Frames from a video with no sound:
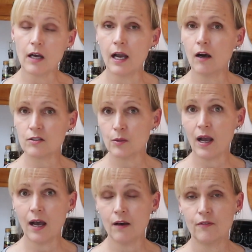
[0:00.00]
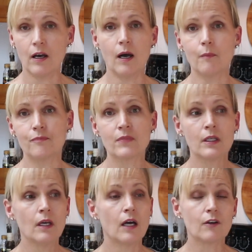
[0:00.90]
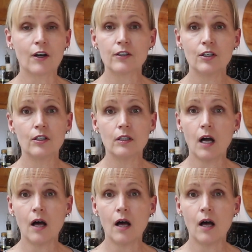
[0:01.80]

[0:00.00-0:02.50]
I also have an article